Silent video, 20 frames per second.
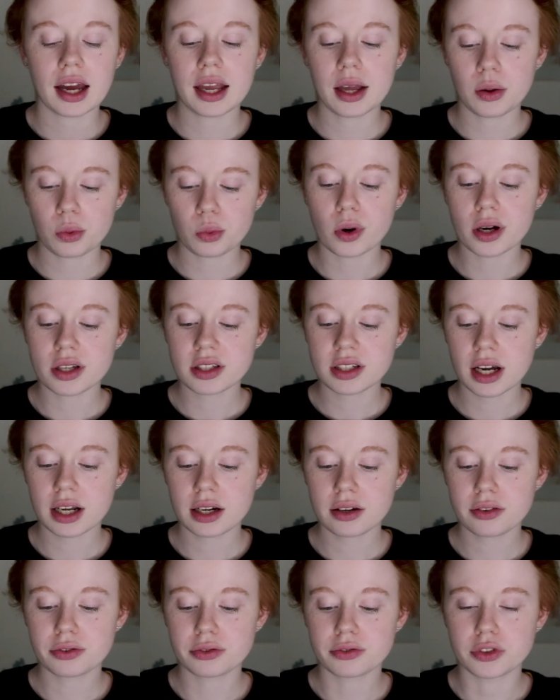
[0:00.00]
It was
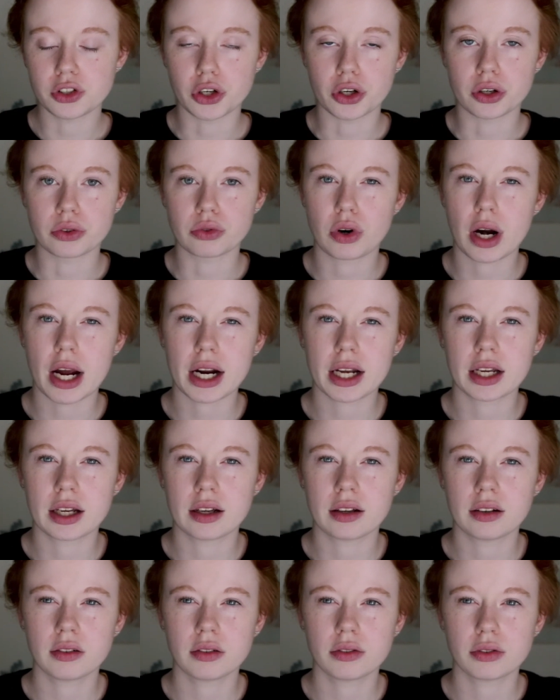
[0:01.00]
kind of
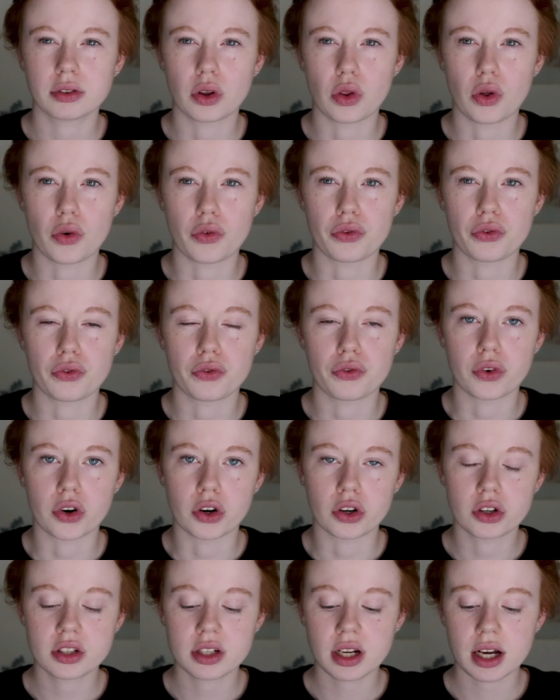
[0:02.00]
nerve-wracking for the
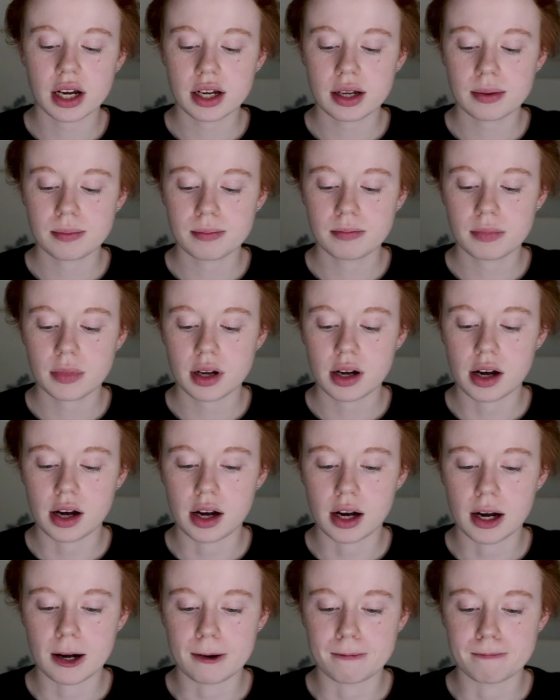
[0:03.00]
first time.
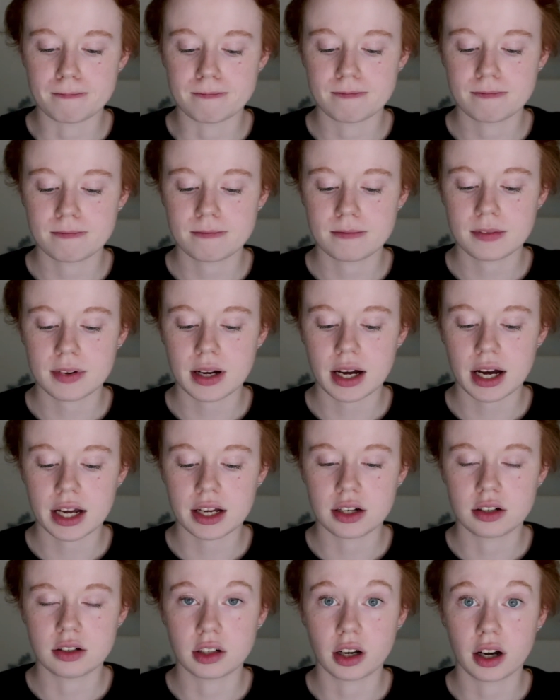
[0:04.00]
I
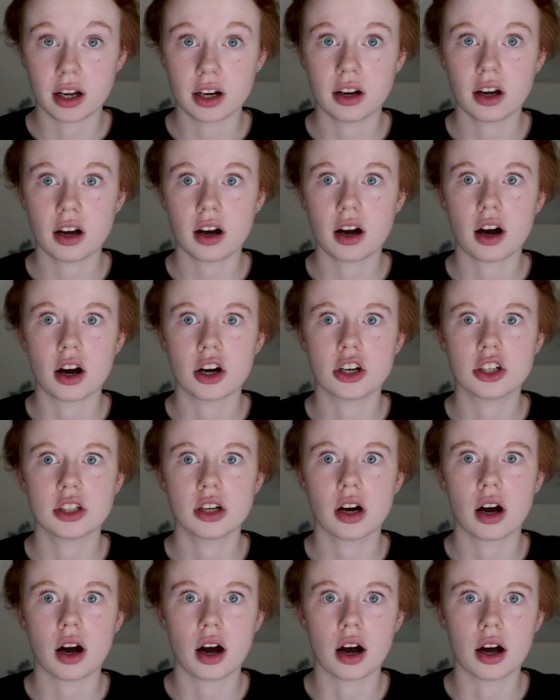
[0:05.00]
had done a
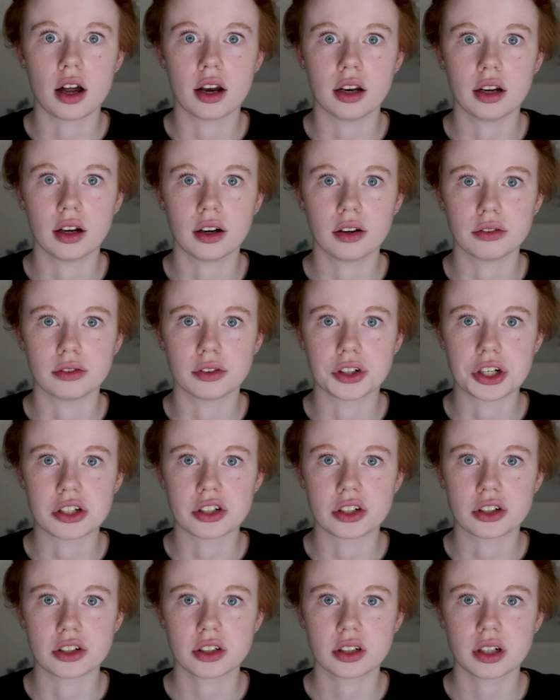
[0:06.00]
ton of
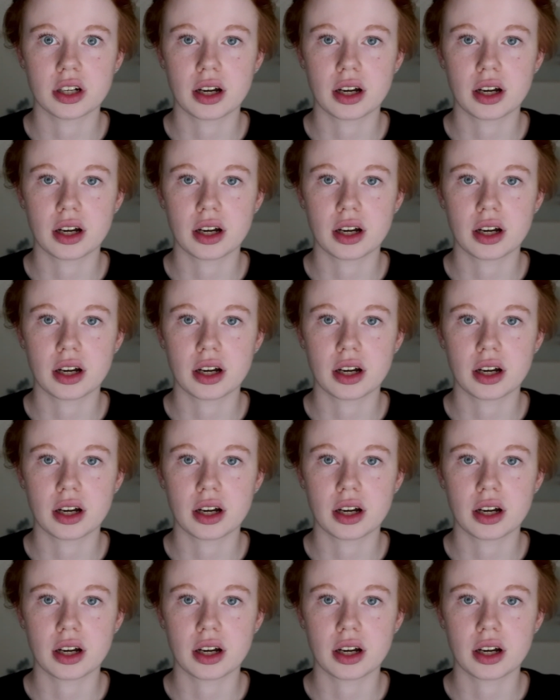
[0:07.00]
research.